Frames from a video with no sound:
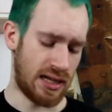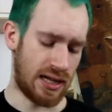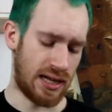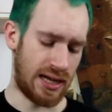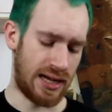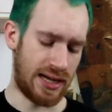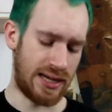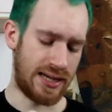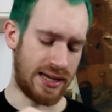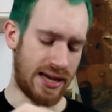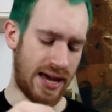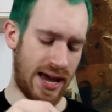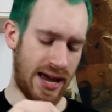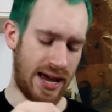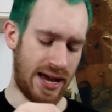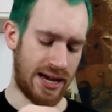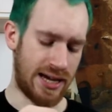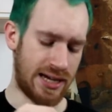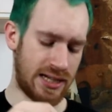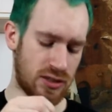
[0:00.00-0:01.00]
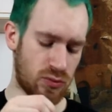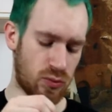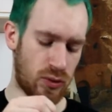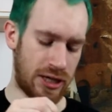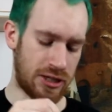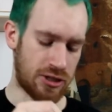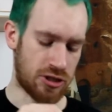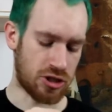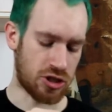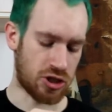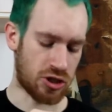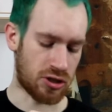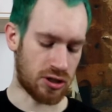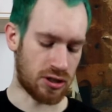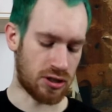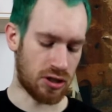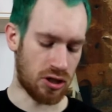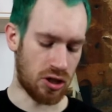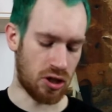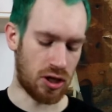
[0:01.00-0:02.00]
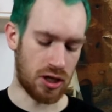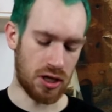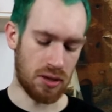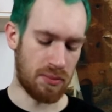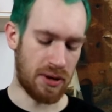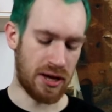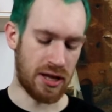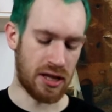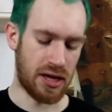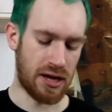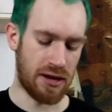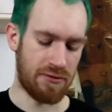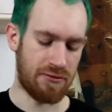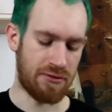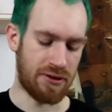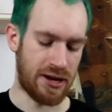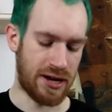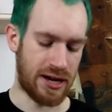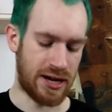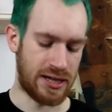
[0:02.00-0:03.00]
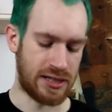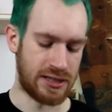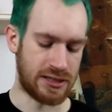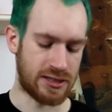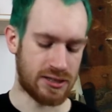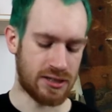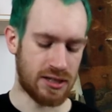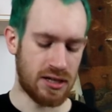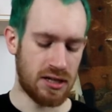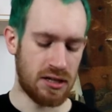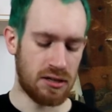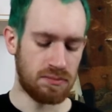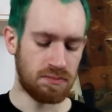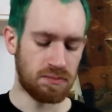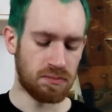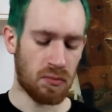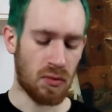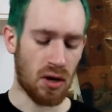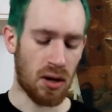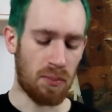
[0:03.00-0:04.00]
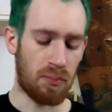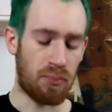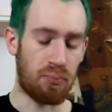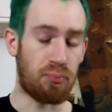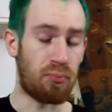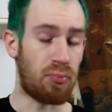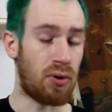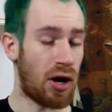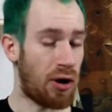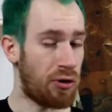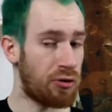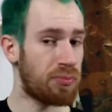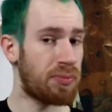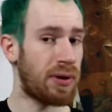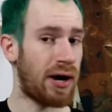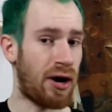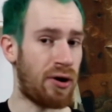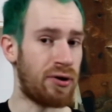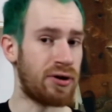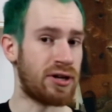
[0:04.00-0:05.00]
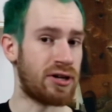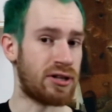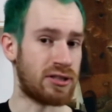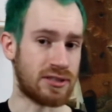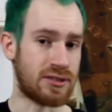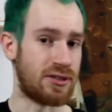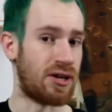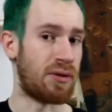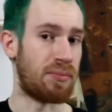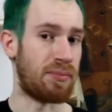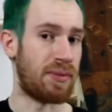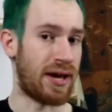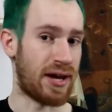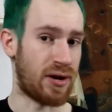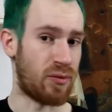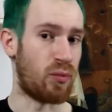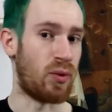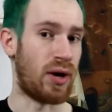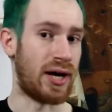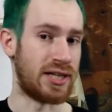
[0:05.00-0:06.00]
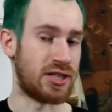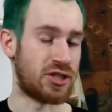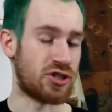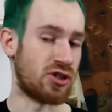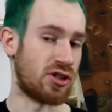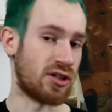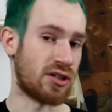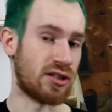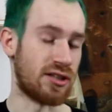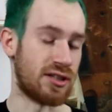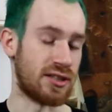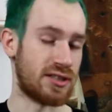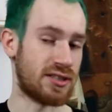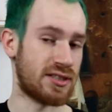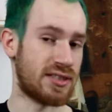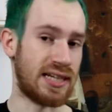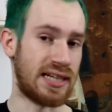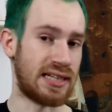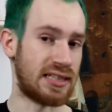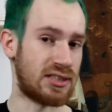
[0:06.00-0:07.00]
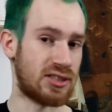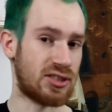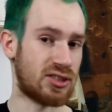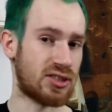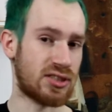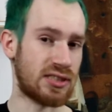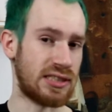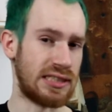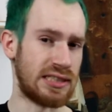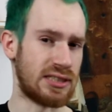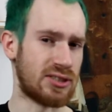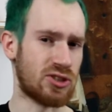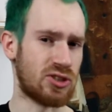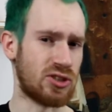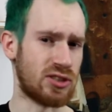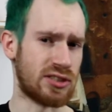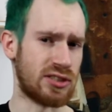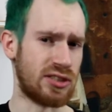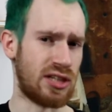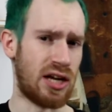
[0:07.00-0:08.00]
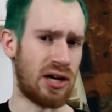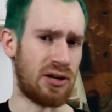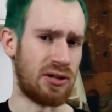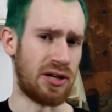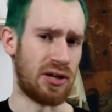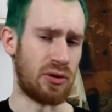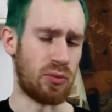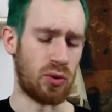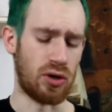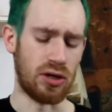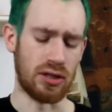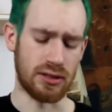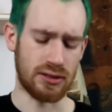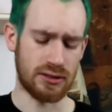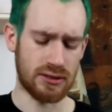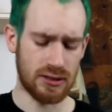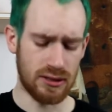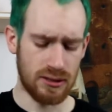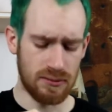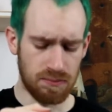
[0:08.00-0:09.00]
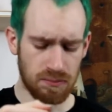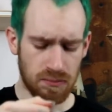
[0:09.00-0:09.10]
I had white hot chocolate a lot in my life, and brown powder does not make white chocolate. That is just not how that works.